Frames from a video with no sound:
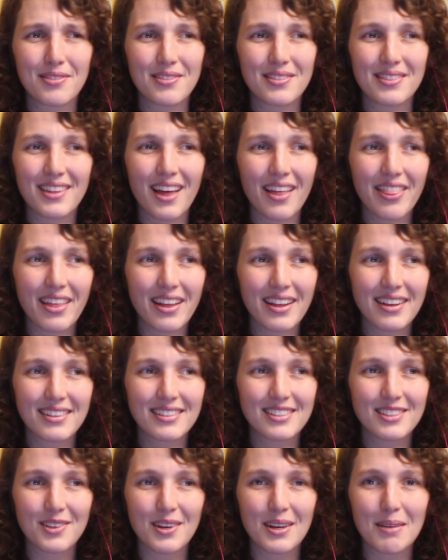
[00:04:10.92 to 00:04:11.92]
Nothing
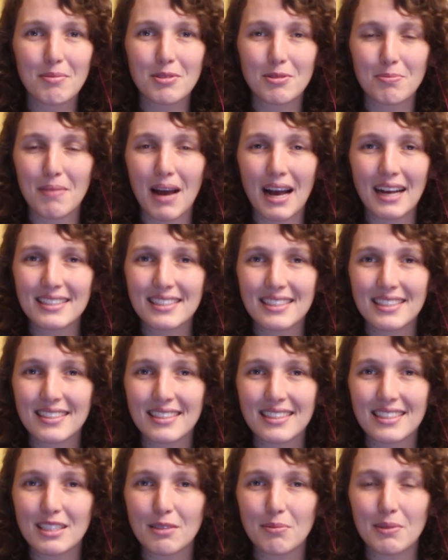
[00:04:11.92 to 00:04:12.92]
screams
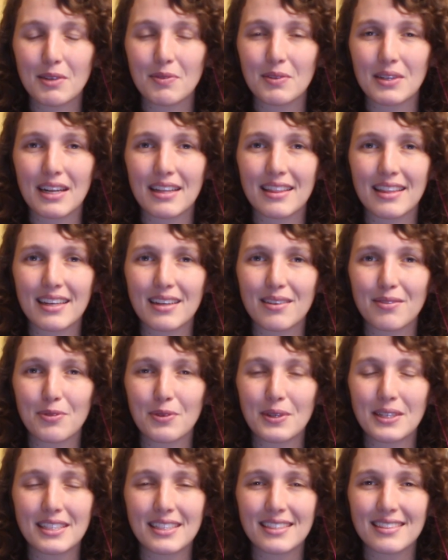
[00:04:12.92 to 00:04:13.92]
masculine to me when I think of
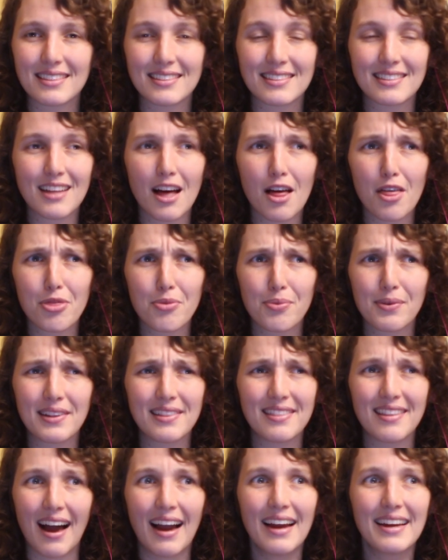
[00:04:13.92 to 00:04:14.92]
witches. It's not three
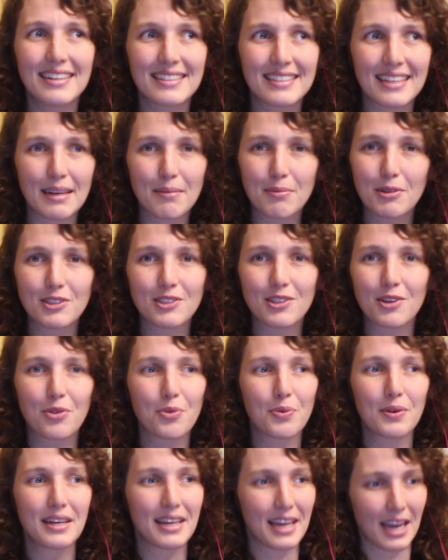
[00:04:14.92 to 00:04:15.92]
lion tamers or
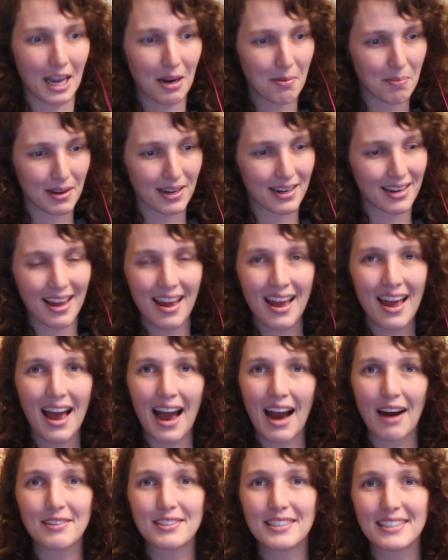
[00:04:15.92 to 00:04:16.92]
three hitmen
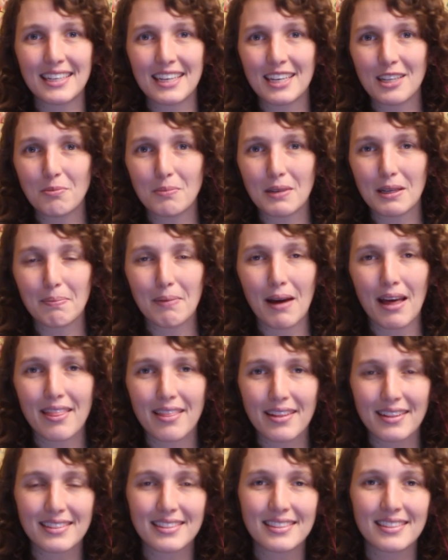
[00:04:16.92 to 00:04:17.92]
out to kill Macbeth.
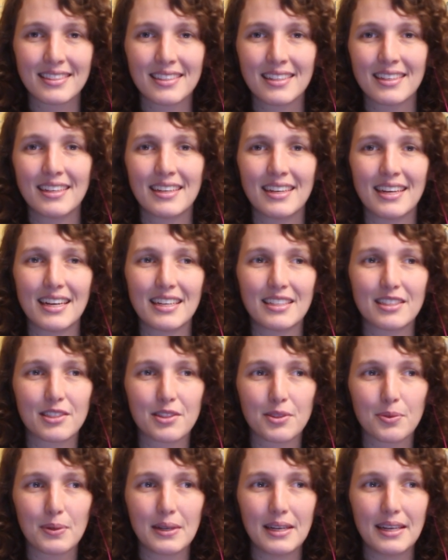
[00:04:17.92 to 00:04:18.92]
It's
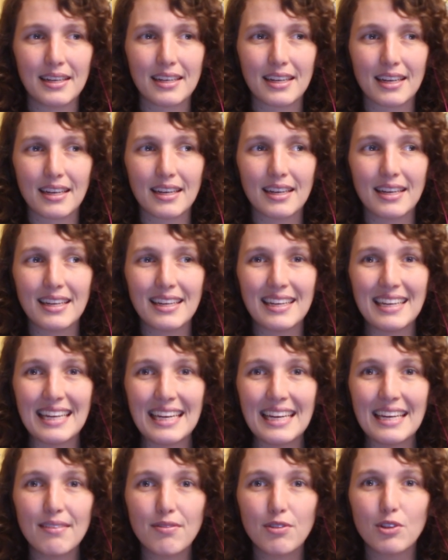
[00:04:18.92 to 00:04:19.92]
three
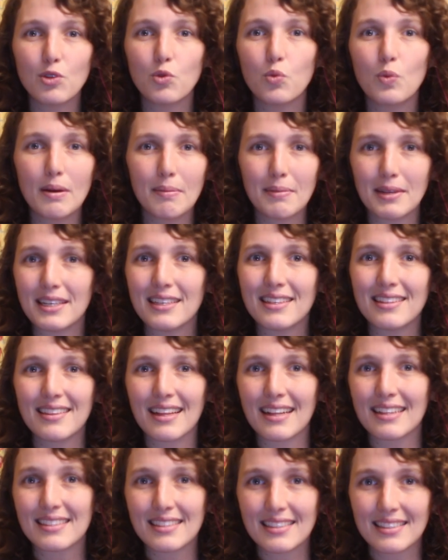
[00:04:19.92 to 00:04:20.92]
evil women.
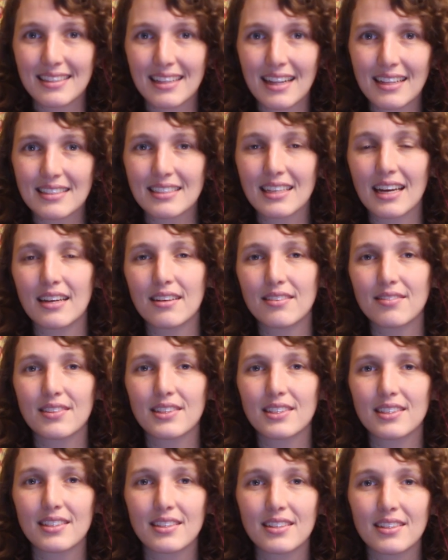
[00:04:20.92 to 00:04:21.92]
That's kind of
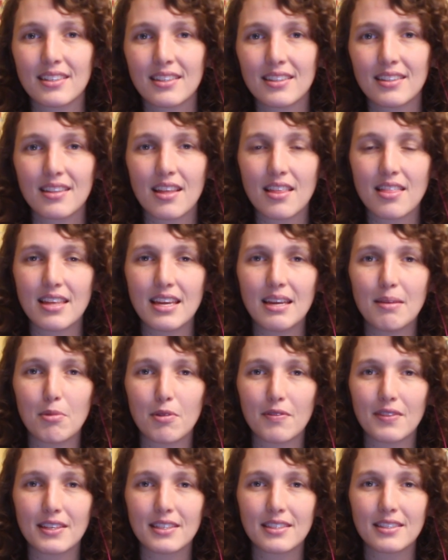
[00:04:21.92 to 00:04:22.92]
the theme
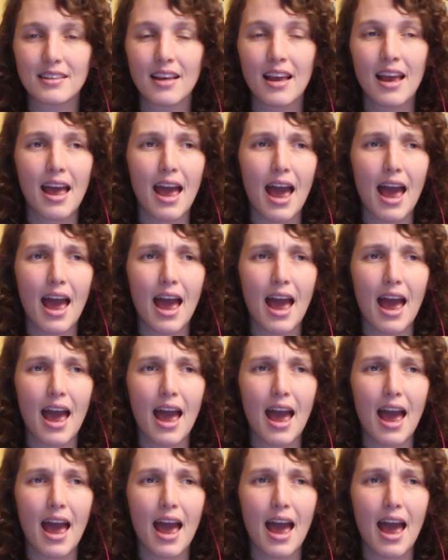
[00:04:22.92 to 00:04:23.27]
of this.